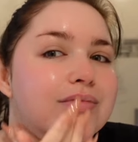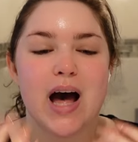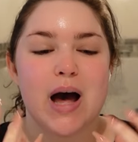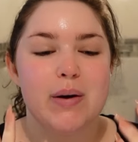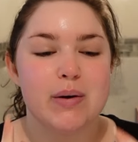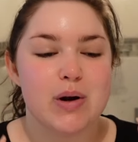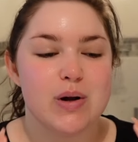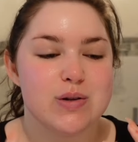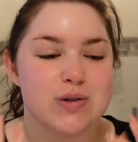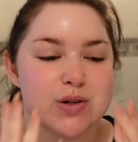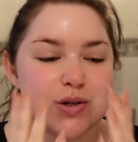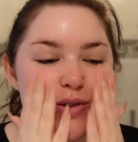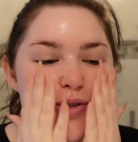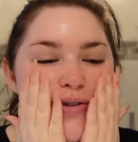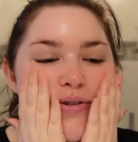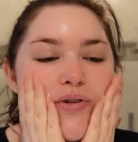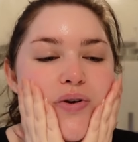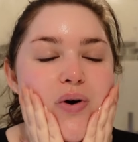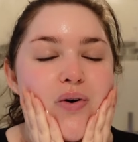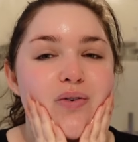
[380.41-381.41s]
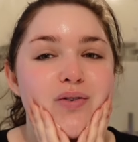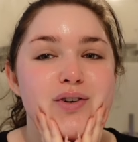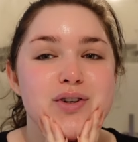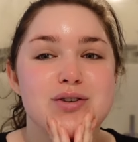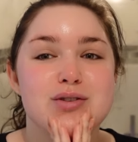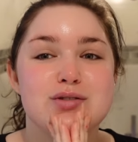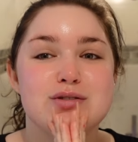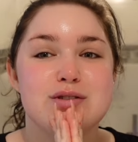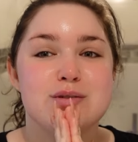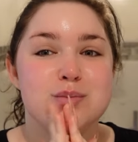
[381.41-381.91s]
I would also just
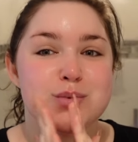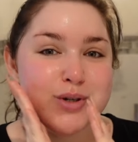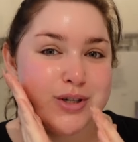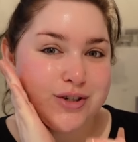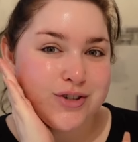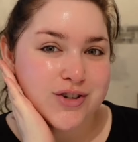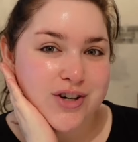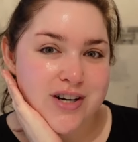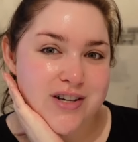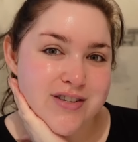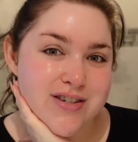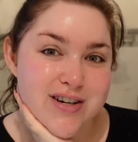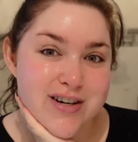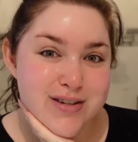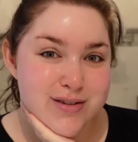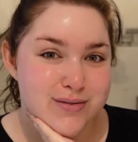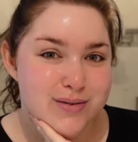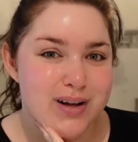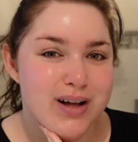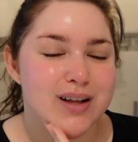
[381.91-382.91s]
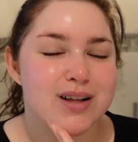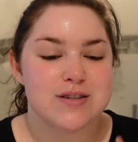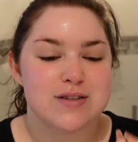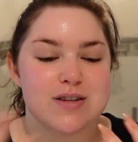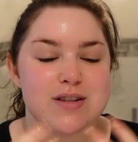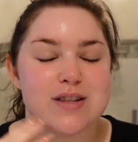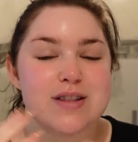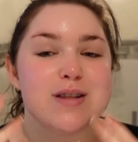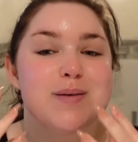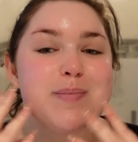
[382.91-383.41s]
overuse the moisturizer as well.
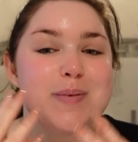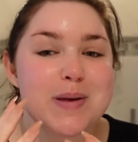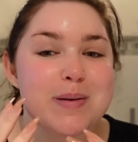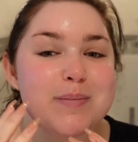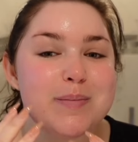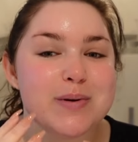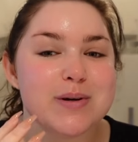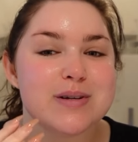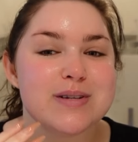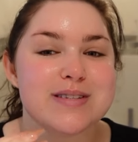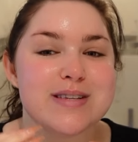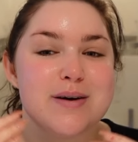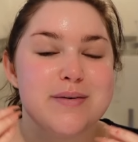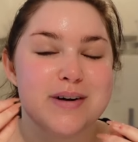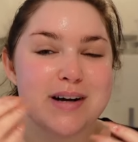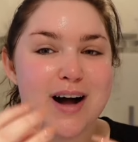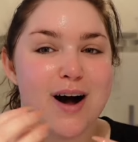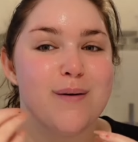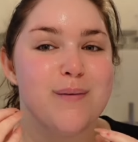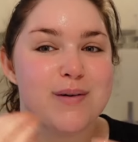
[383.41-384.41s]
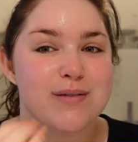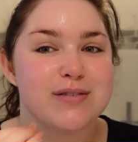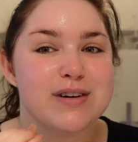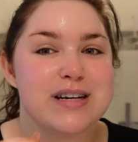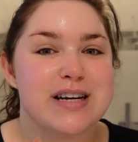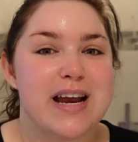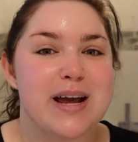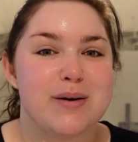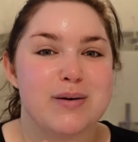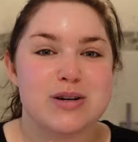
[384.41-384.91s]
So then the pimples that would come
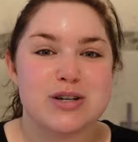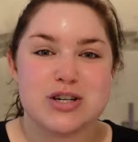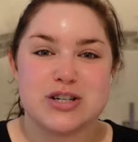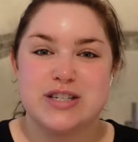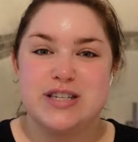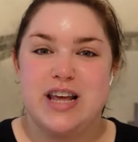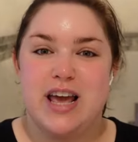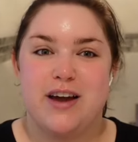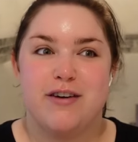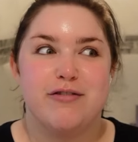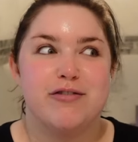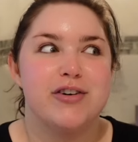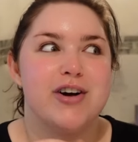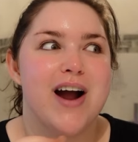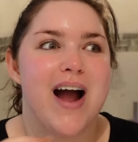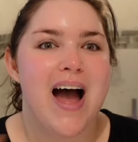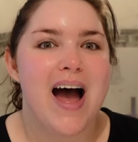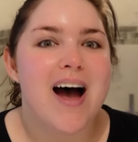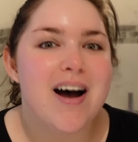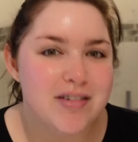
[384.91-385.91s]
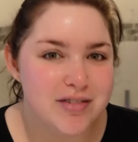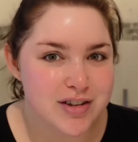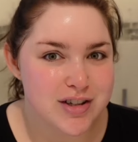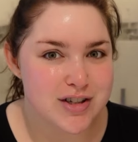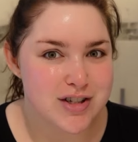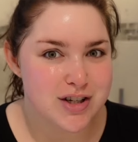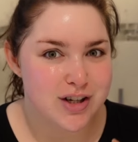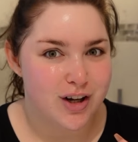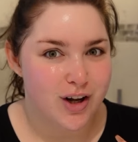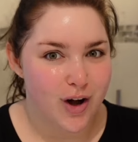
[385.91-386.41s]
every day would just take forever
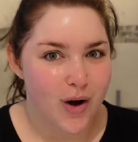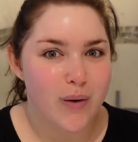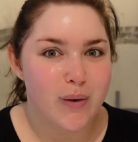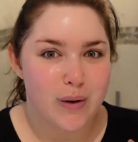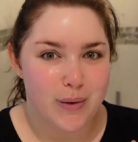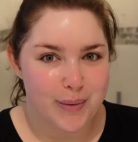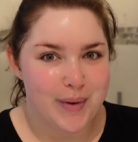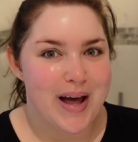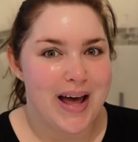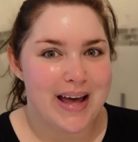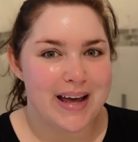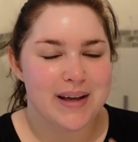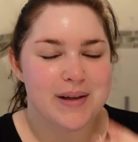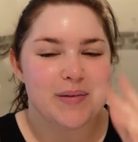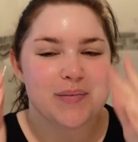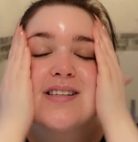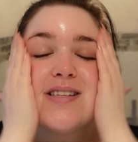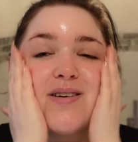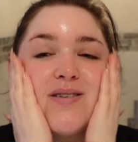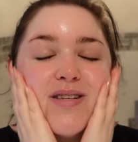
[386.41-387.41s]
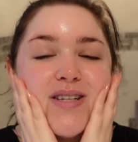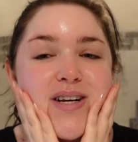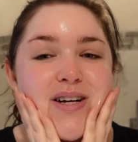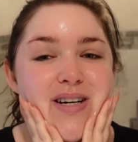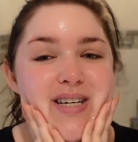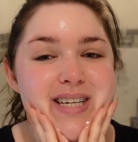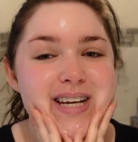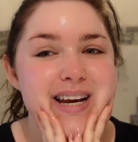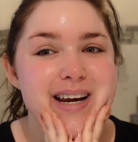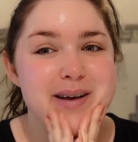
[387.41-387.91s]
to go away because I was
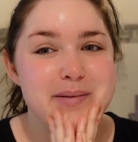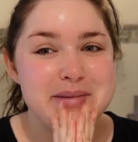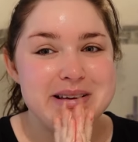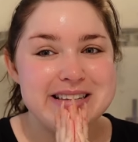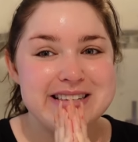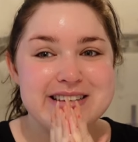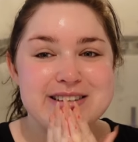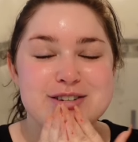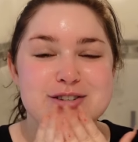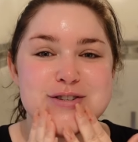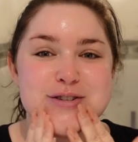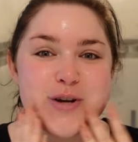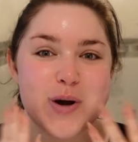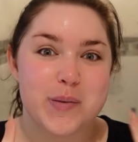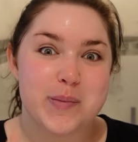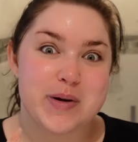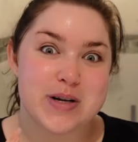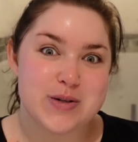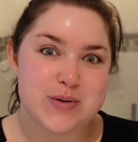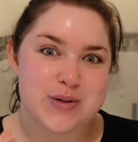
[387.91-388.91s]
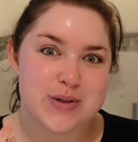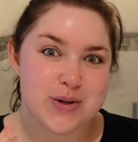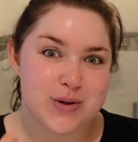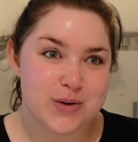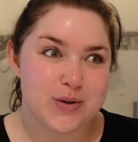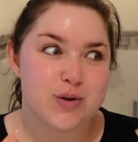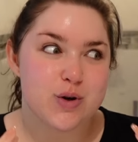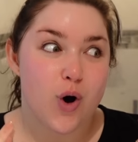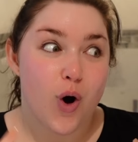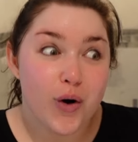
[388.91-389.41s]
irritating my skin so much with
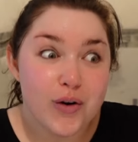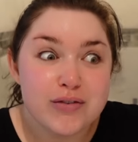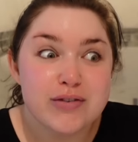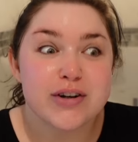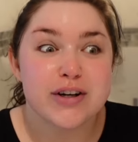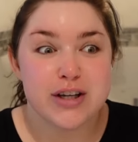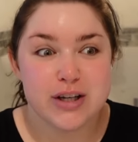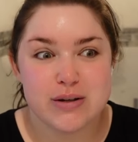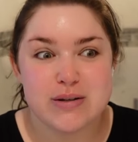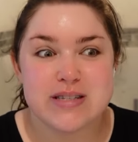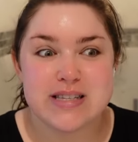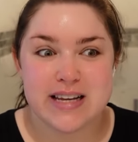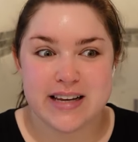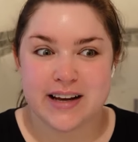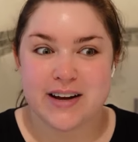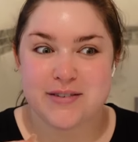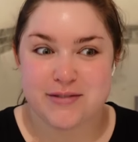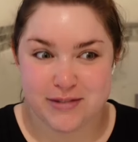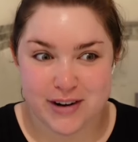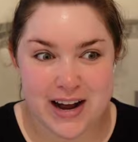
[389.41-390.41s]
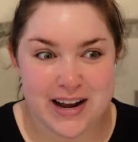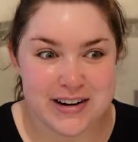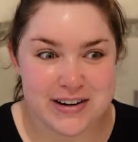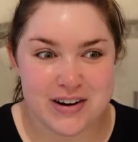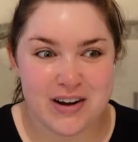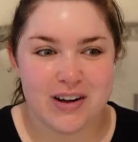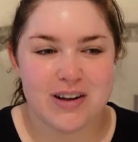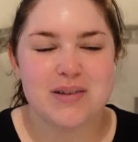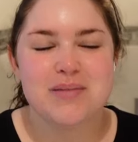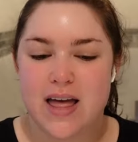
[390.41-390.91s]
the overusing of
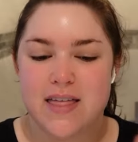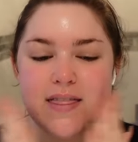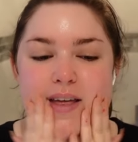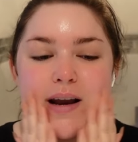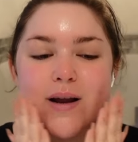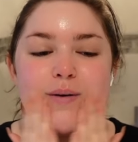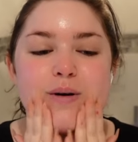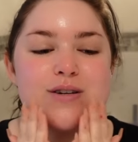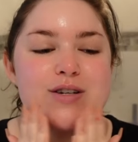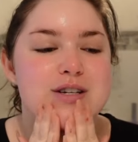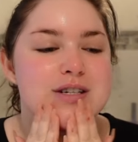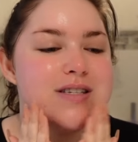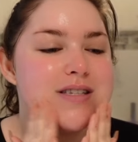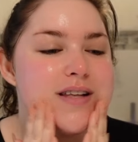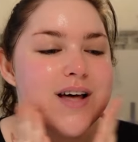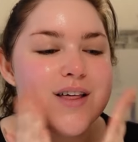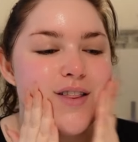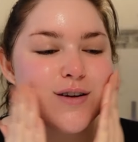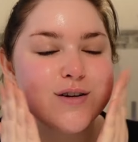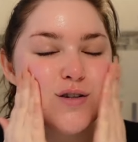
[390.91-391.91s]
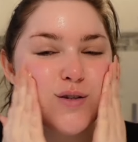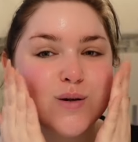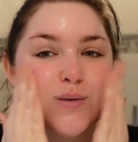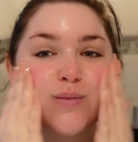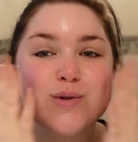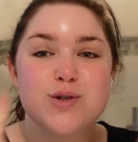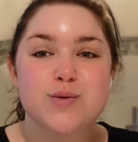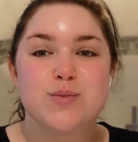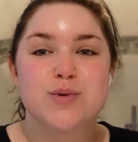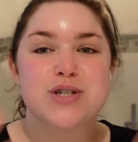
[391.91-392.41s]
retinol. And then I would just slather so
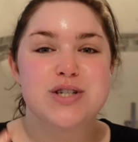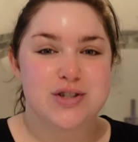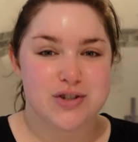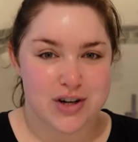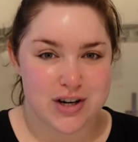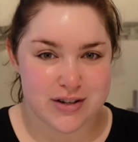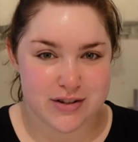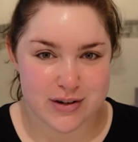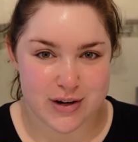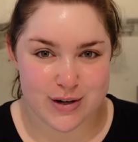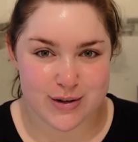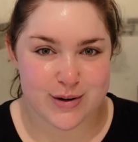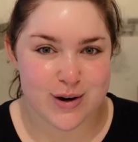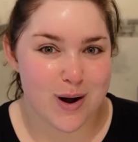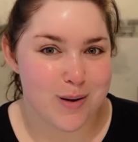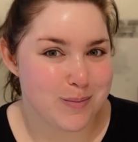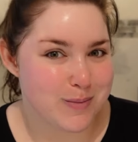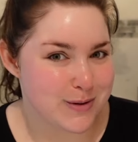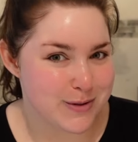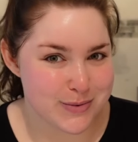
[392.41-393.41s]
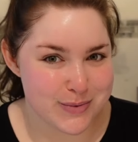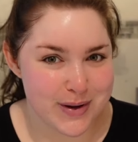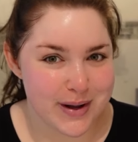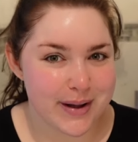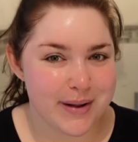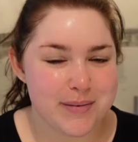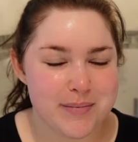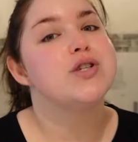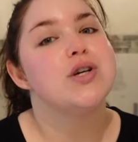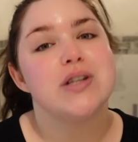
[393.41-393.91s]
much moisturizer on top as well.